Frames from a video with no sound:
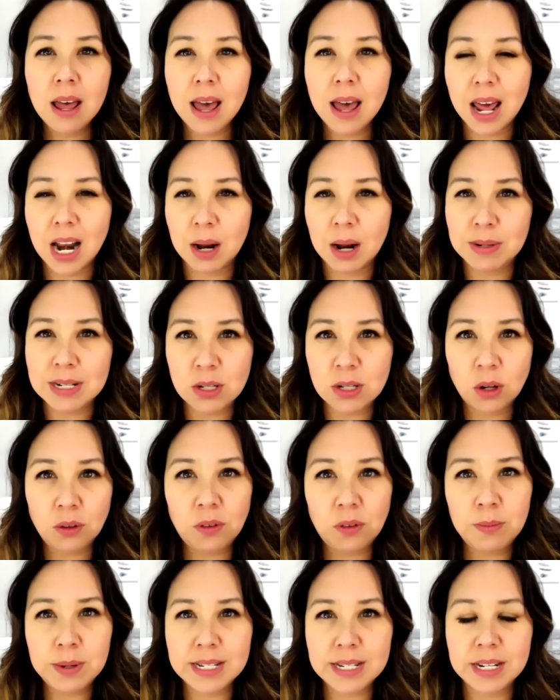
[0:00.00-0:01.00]
and I'm a
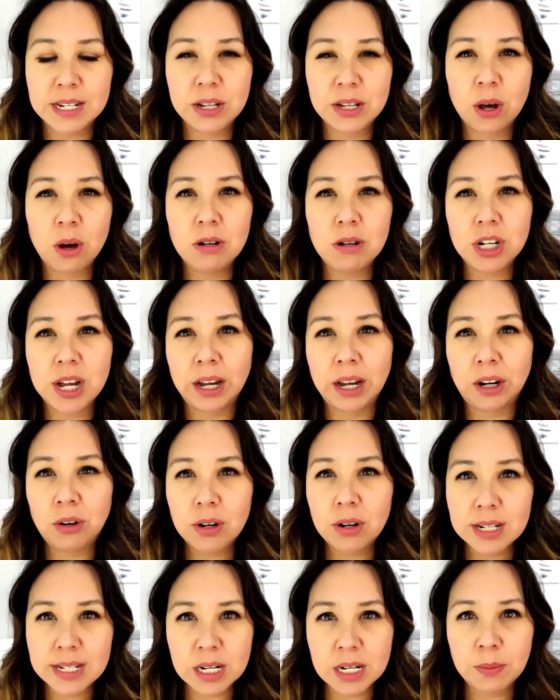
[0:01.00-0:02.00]
soulful business coach at
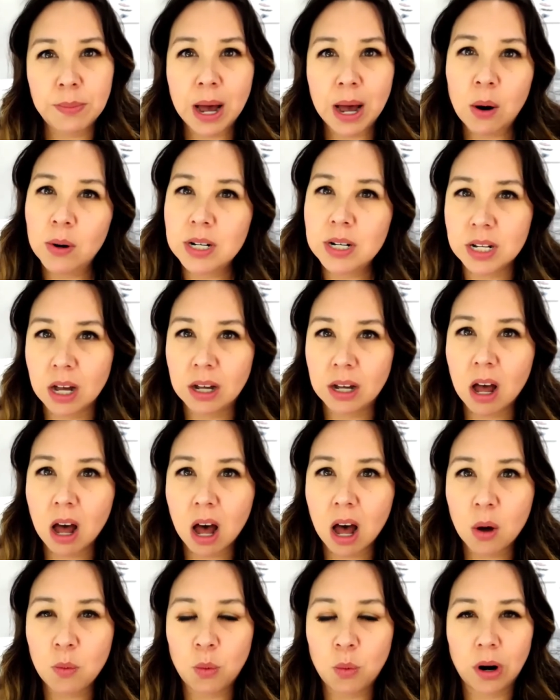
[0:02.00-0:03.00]

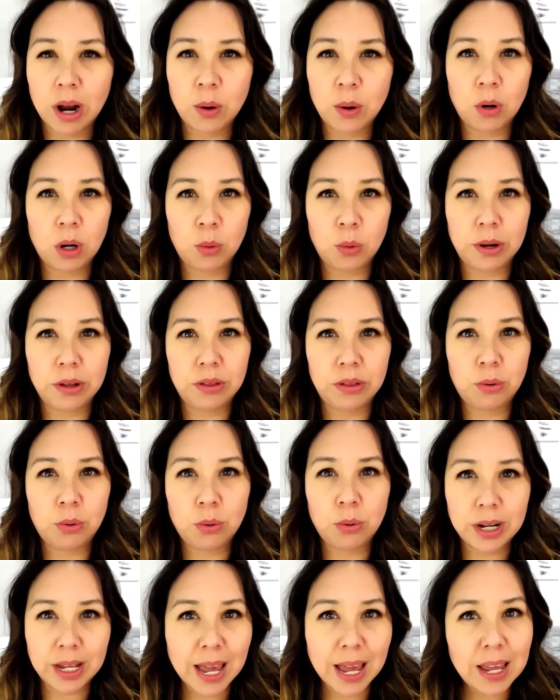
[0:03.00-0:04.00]
KristaBauer.com, where I work with
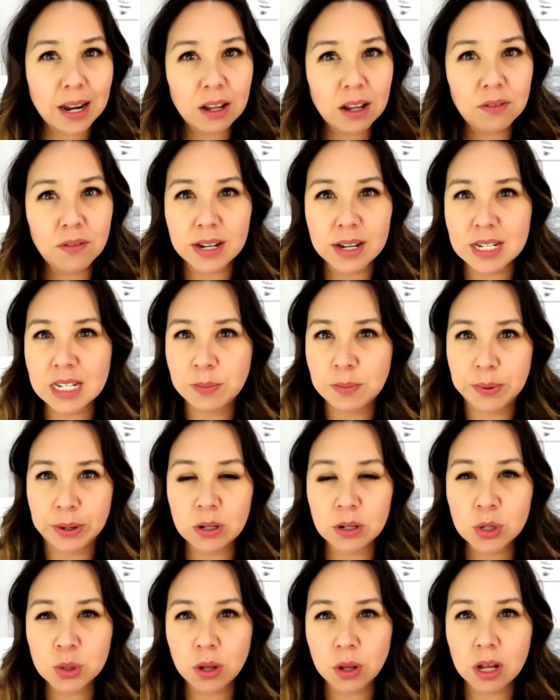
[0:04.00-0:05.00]
creative and
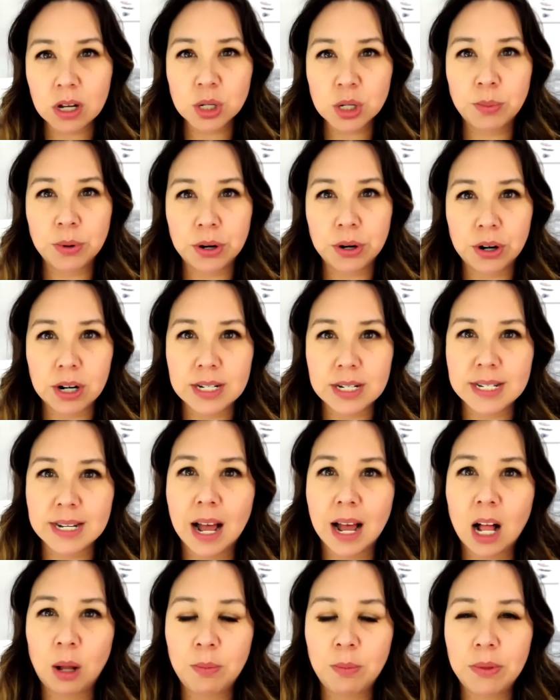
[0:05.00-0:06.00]
spiritual entrepreneurs to
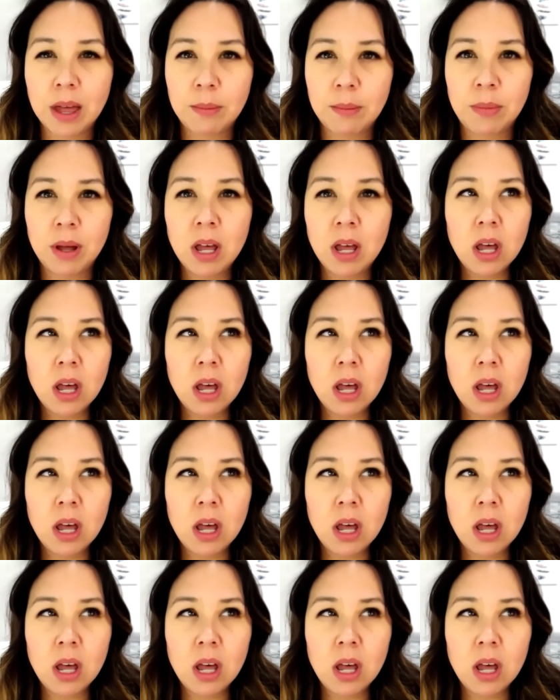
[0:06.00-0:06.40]
help them